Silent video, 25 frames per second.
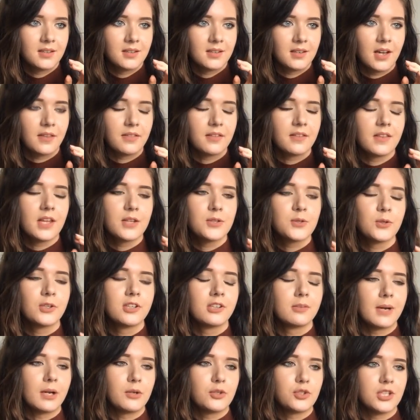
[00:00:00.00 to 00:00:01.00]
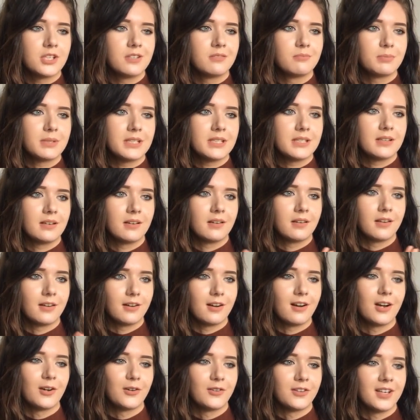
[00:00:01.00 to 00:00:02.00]
I think they're talking about Jin being the
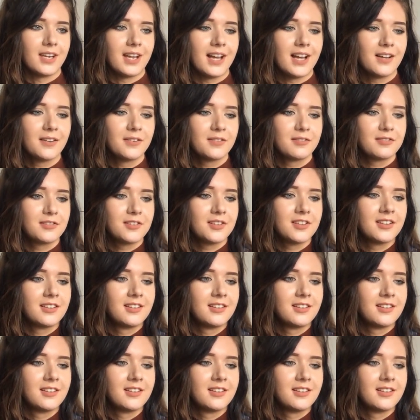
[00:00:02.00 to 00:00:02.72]
guy on the left.